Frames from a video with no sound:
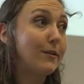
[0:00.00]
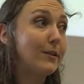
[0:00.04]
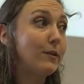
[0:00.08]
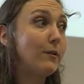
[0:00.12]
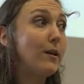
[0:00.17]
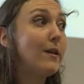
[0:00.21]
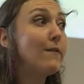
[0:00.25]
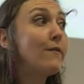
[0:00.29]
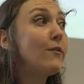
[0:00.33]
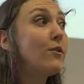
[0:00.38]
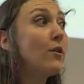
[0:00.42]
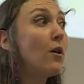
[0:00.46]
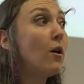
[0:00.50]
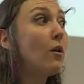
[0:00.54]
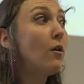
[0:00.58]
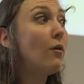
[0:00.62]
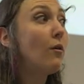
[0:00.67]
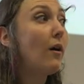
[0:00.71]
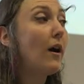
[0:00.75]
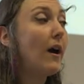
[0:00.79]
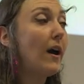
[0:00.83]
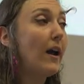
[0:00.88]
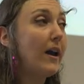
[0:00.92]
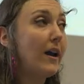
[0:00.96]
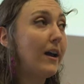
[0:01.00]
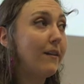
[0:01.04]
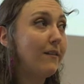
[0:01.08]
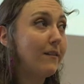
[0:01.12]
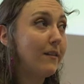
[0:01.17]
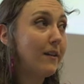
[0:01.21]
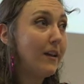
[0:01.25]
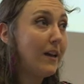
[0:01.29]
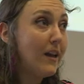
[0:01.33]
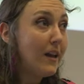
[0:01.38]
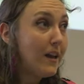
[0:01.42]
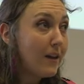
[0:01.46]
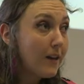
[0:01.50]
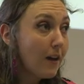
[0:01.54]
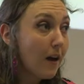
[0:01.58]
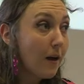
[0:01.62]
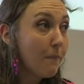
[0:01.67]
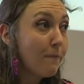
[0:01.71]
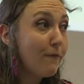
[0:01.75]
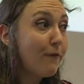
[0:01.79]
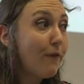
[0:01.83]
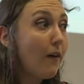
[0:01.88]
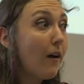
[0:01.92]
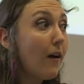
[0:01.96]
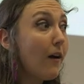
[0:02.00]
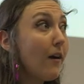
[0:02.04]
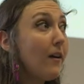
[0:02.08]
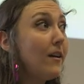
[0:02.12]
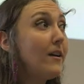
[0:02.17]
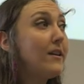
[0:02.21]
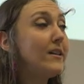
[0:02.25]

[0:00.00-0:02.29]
So even though I had come far,